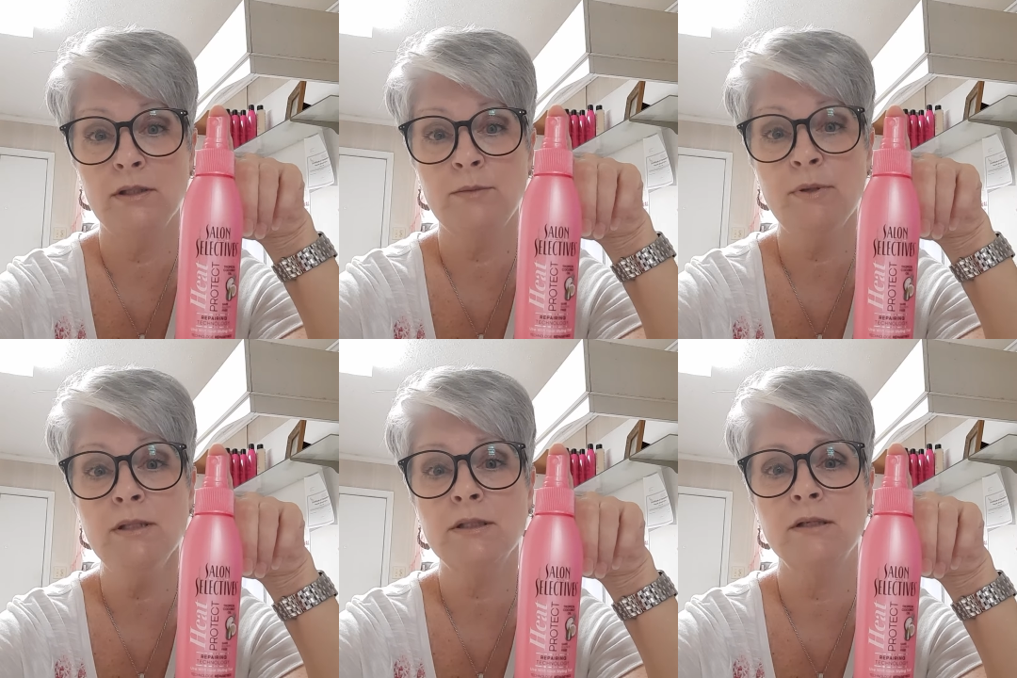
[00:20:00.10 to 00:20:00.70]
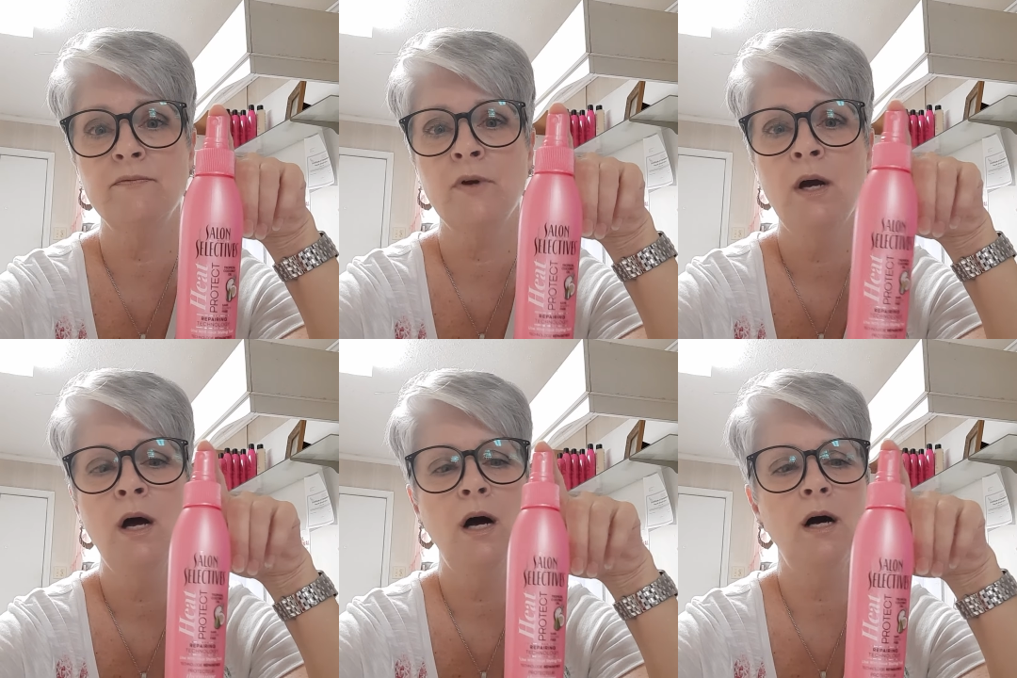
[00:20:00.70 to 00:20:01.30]
expensive.
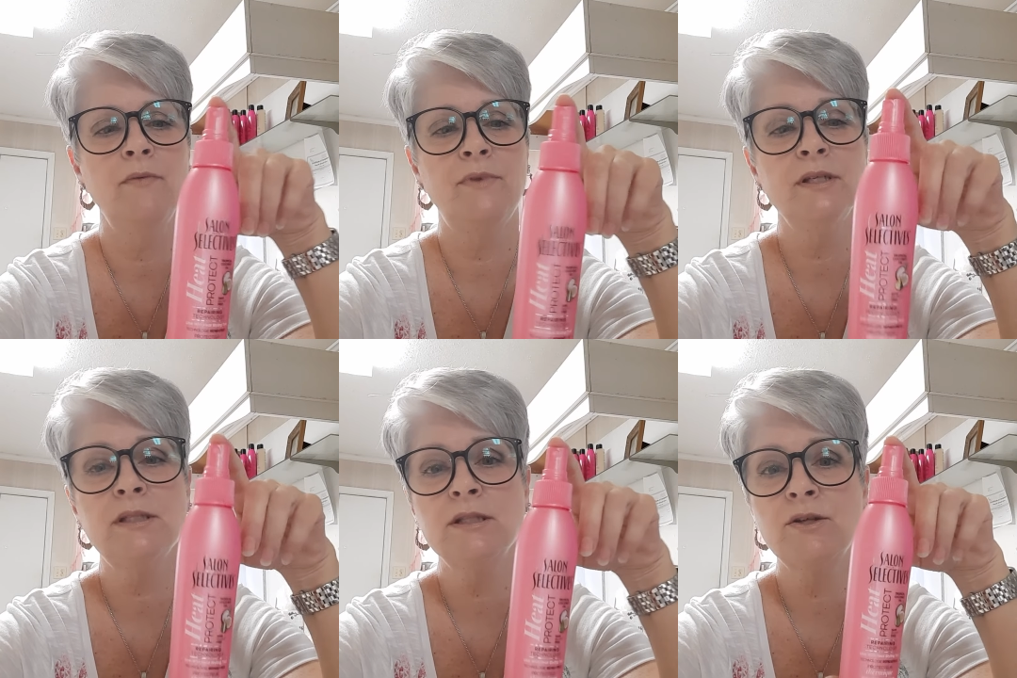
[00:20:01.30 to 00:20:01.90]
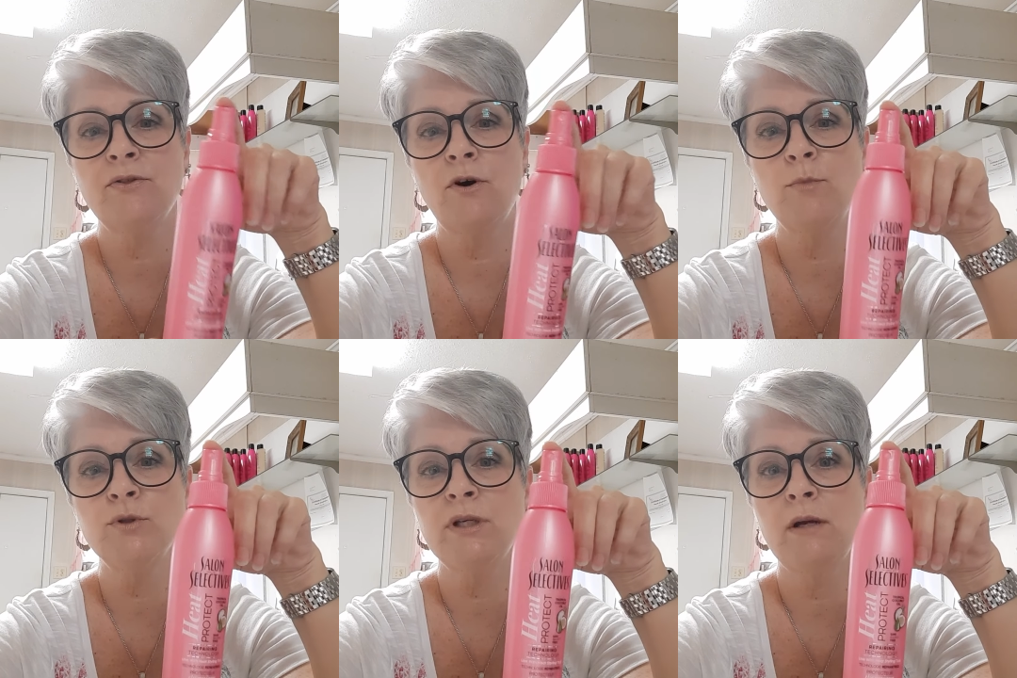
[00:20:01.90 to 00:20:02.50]
This is a
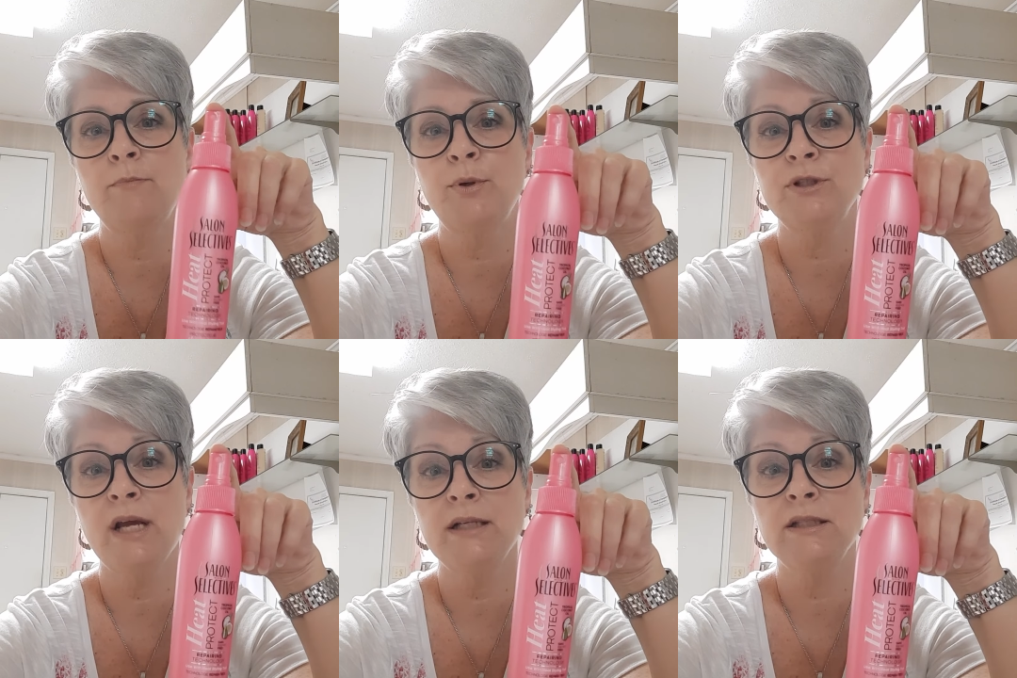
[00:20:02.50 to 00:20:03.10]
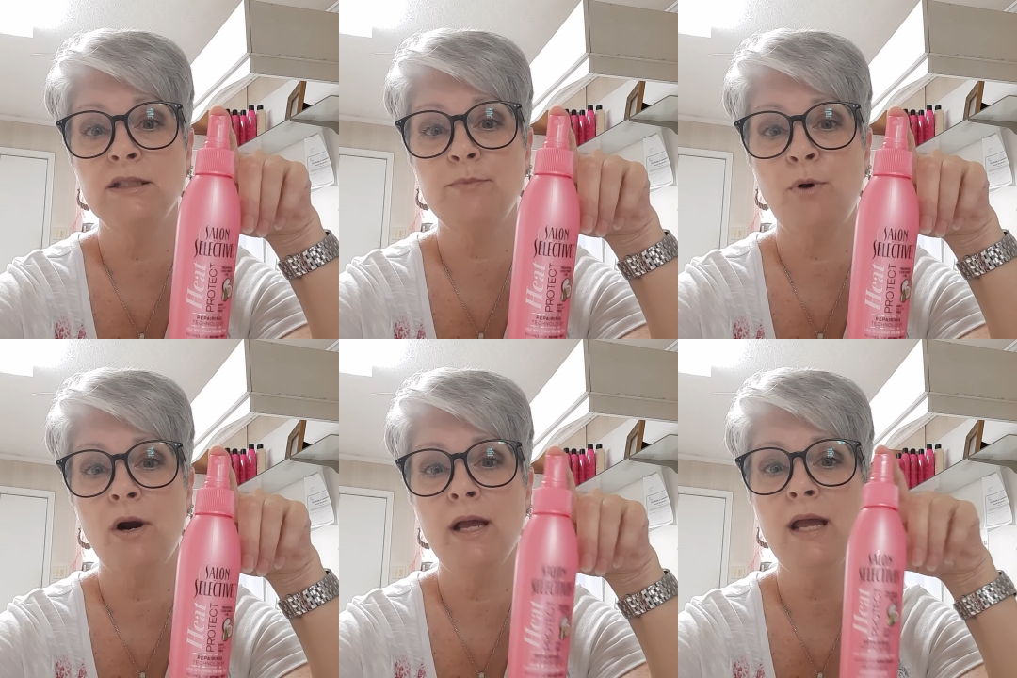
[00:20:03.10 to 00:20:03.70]
thermal protectant
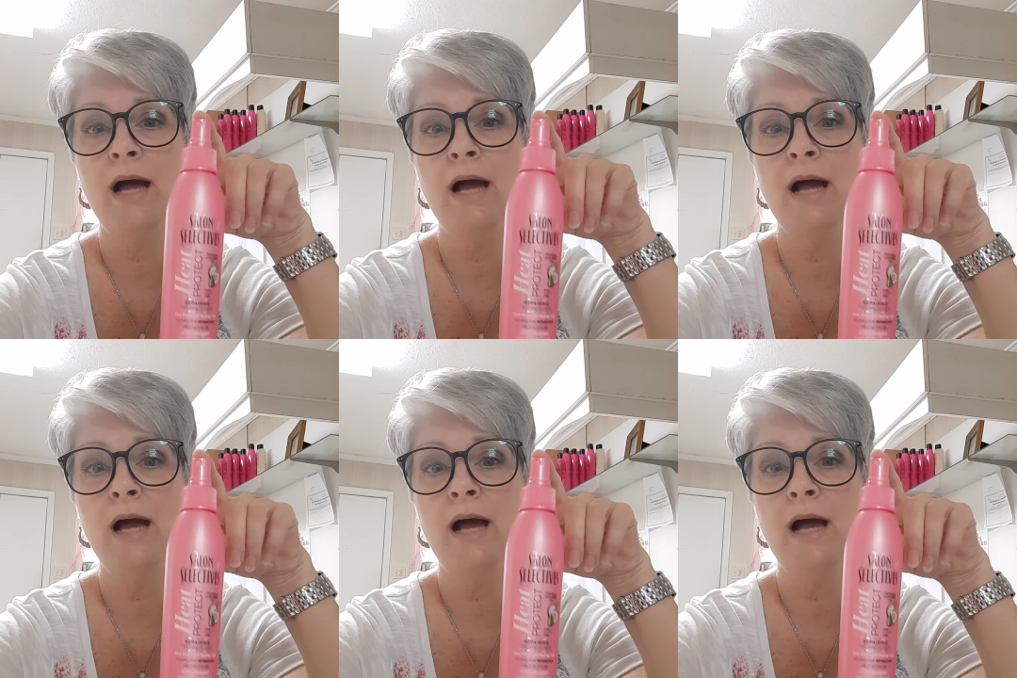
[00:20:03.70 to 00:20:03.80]
spray.